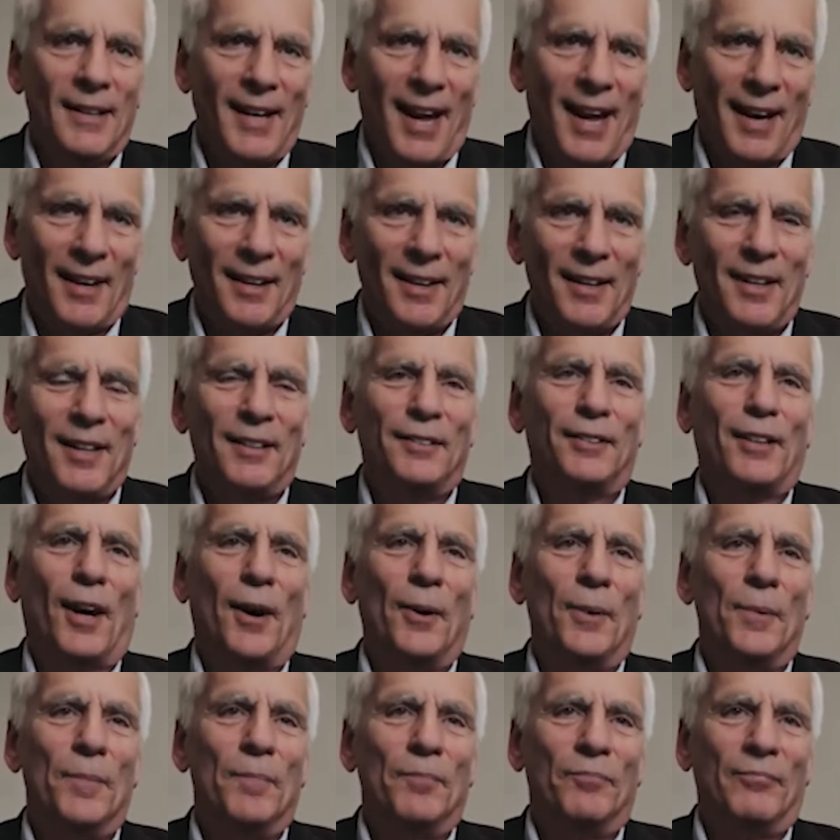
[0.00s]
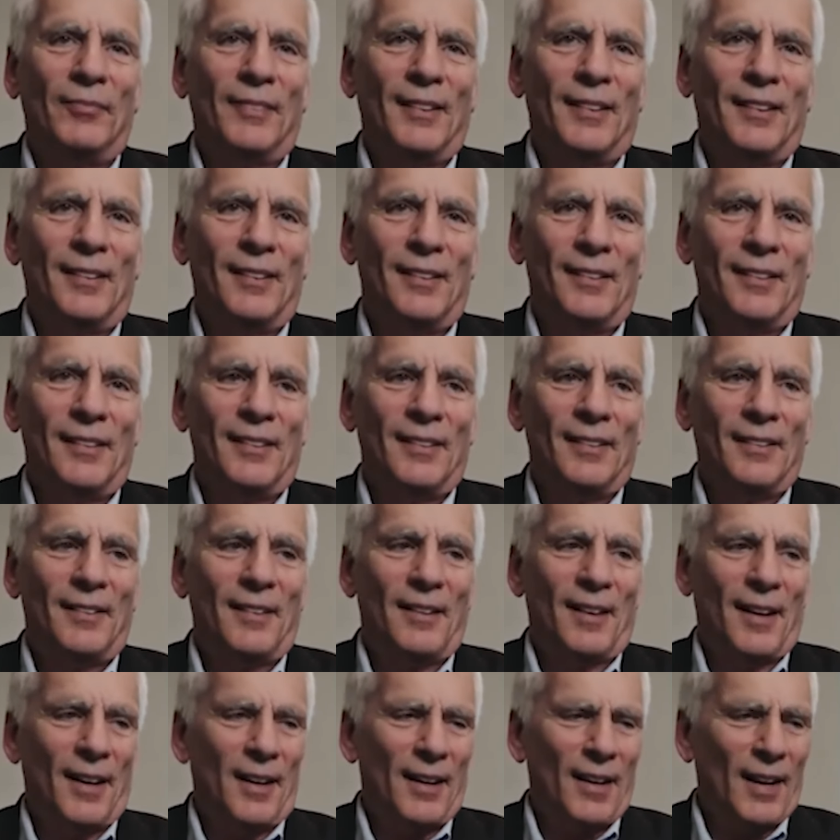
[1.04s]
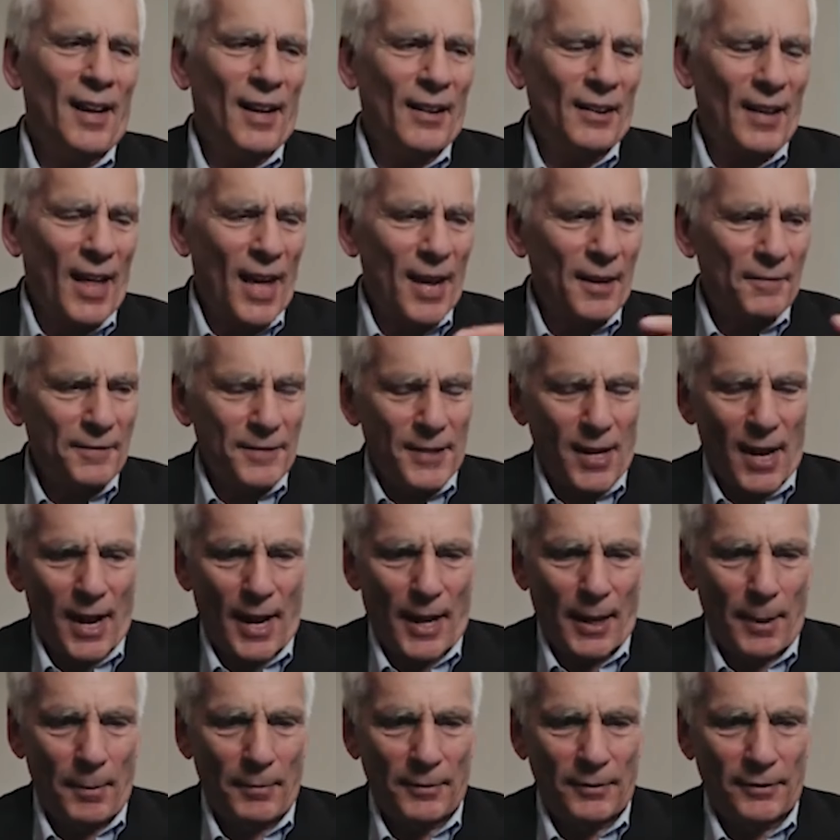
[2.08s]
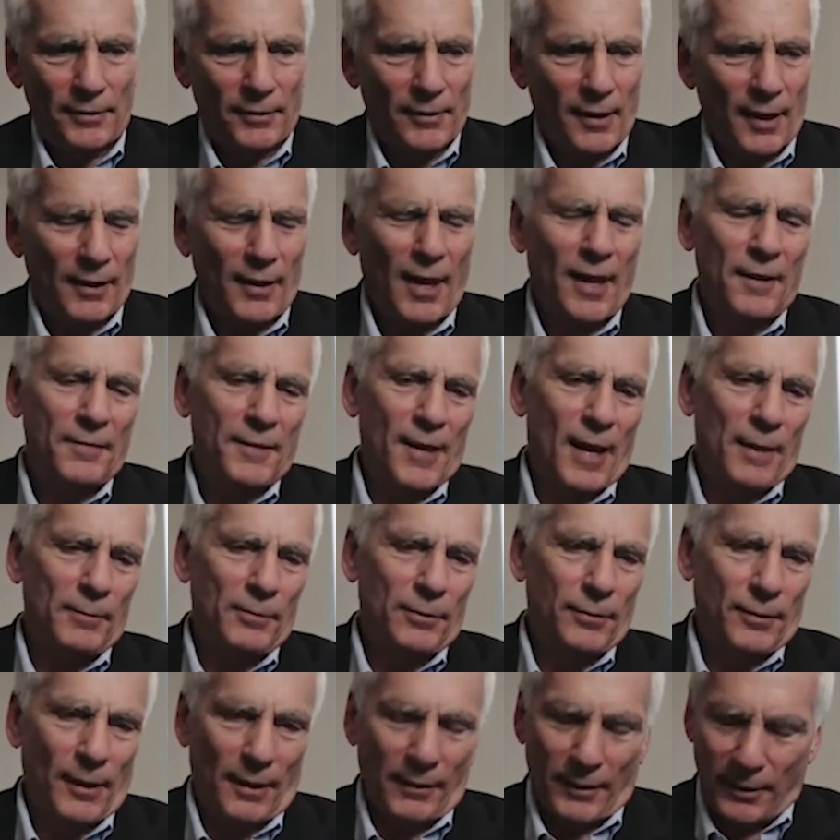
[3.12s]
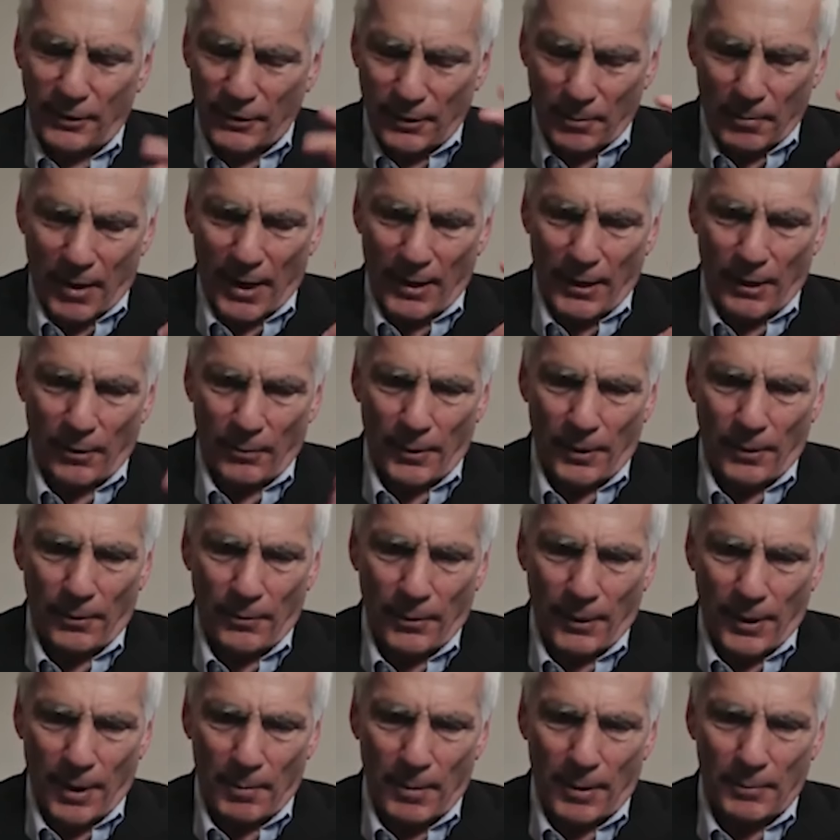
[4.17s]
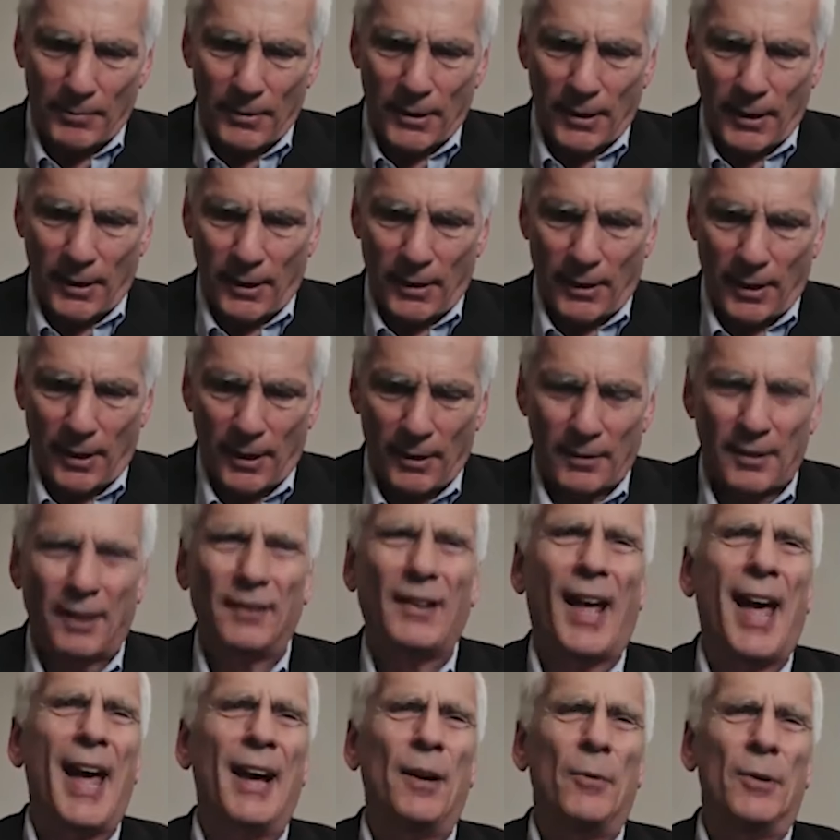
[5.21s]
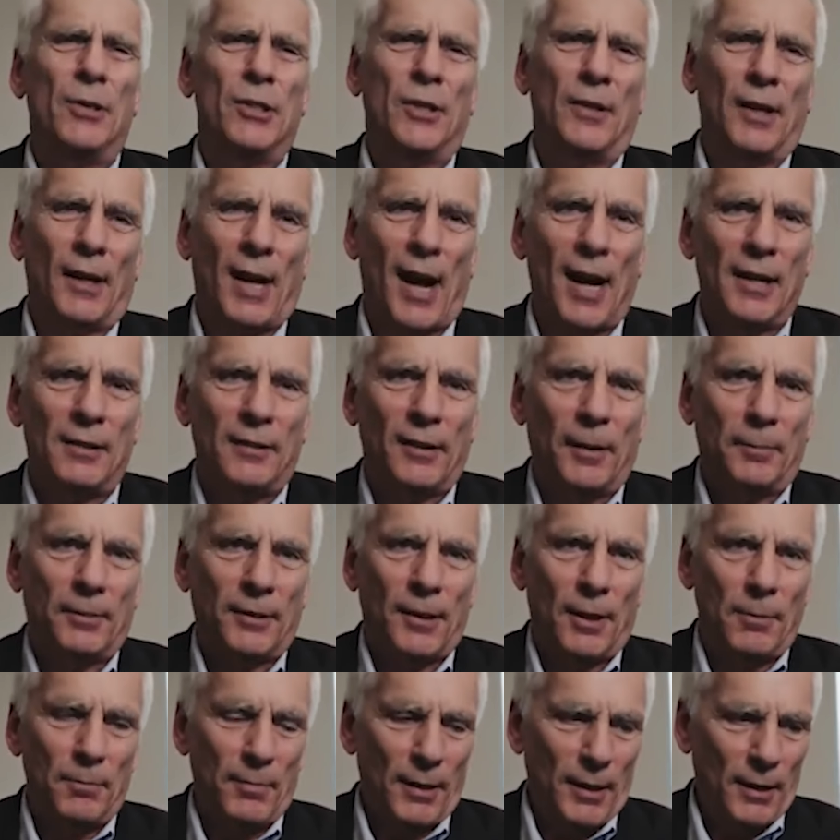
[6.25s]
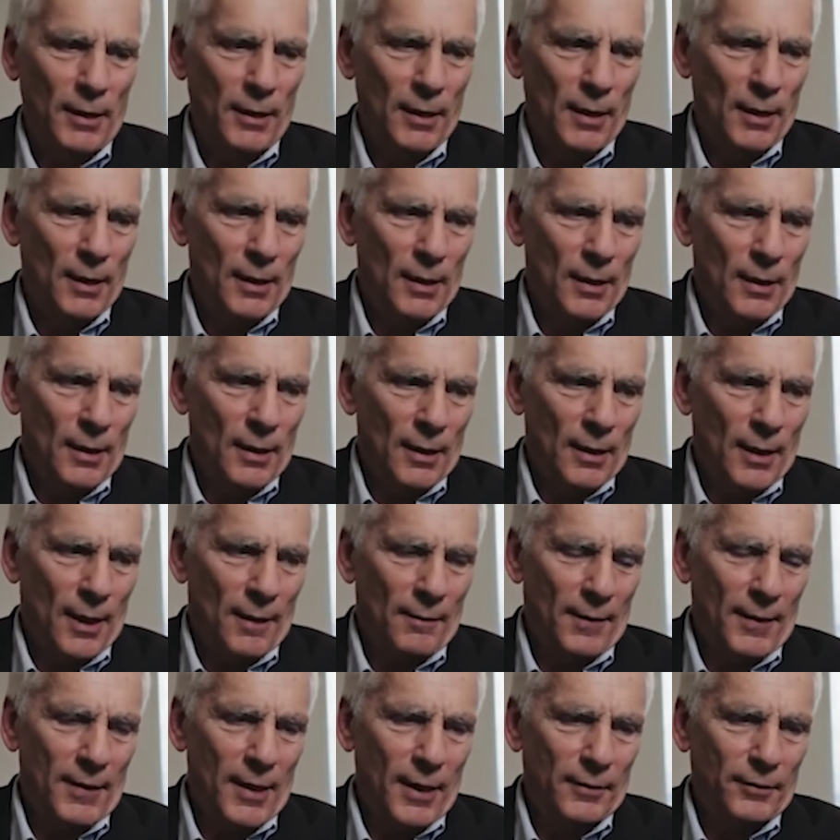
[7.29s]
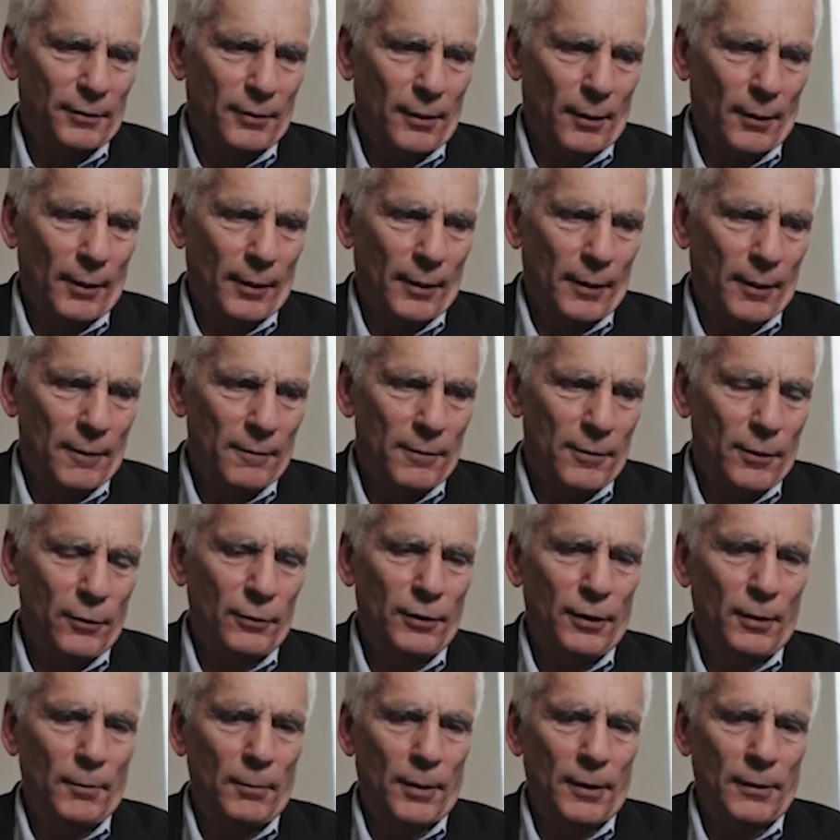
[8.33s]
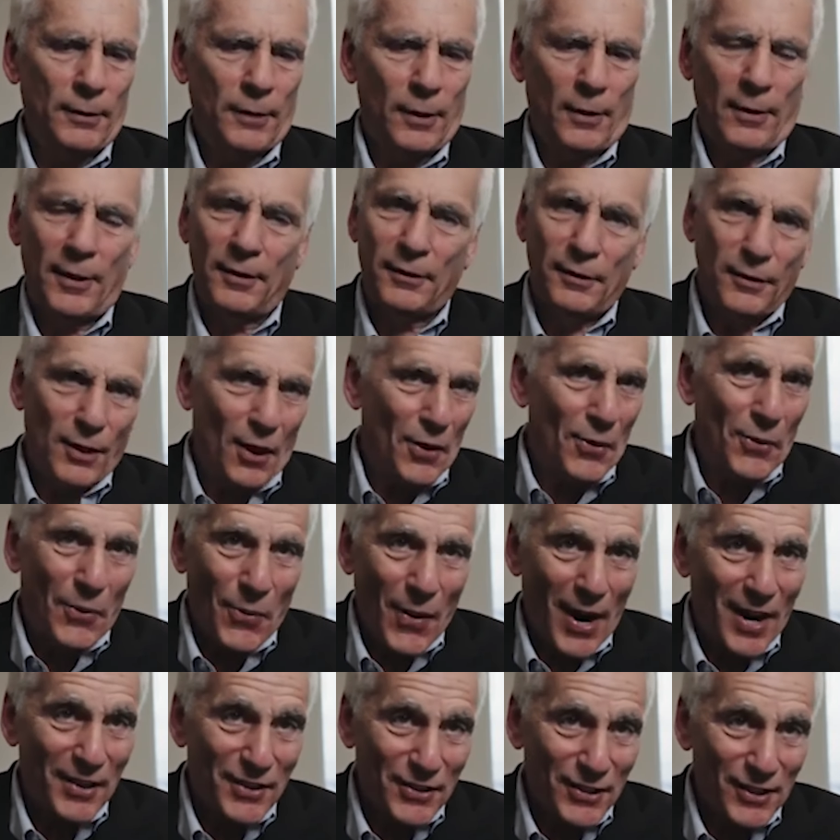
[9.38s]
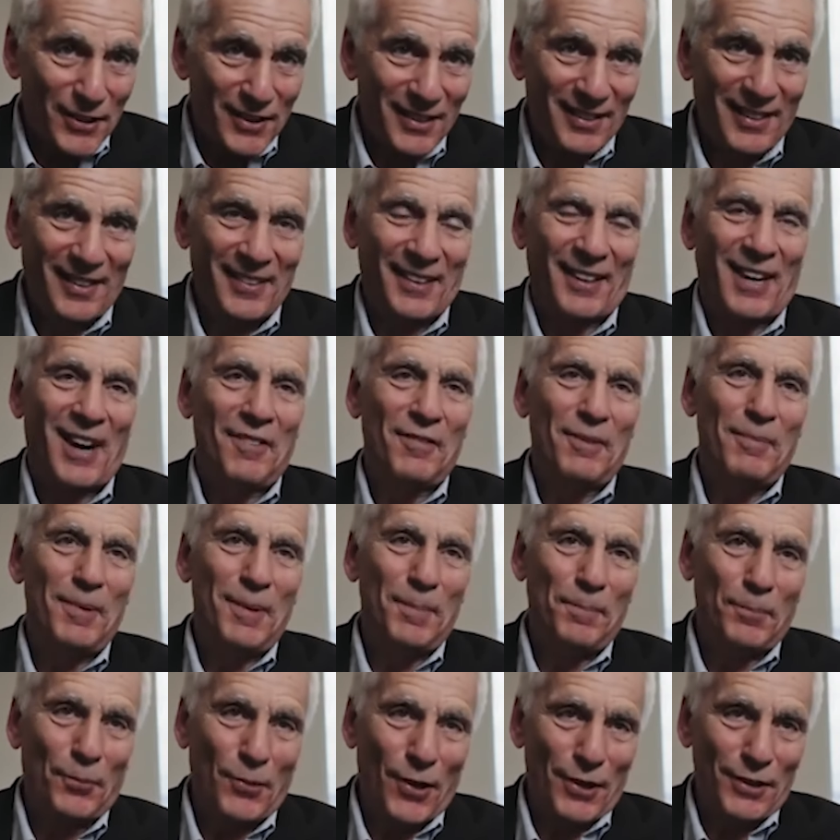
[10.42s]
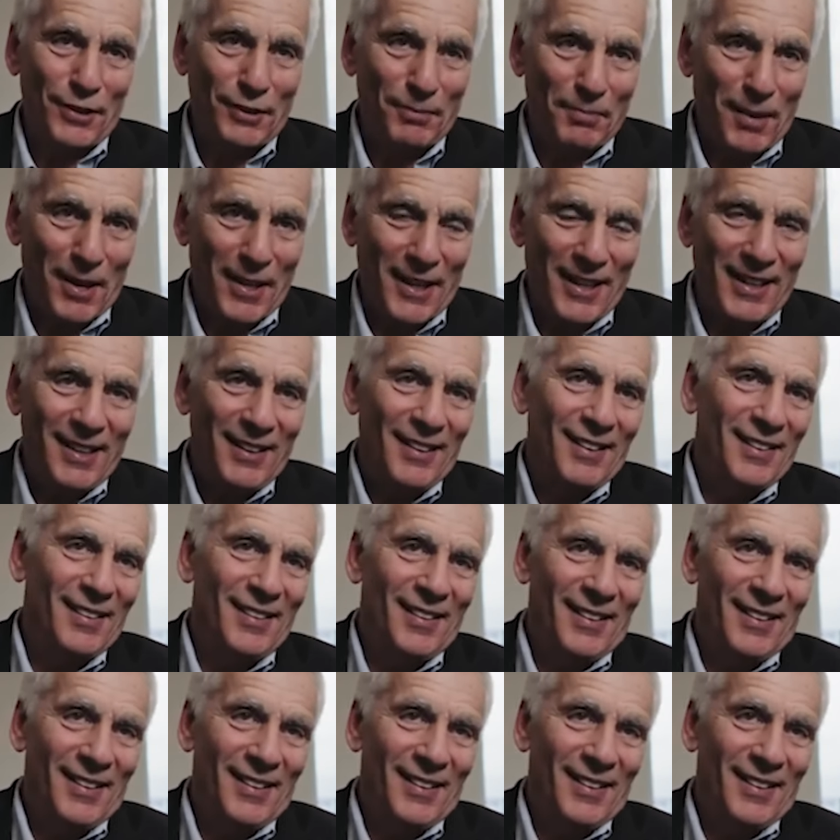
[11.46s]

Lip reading: Yeah. So a lot of times, at least to my ear with MMT, the language and the concepts can be kind of unnecessarily confusing, but there is no question that the government prints money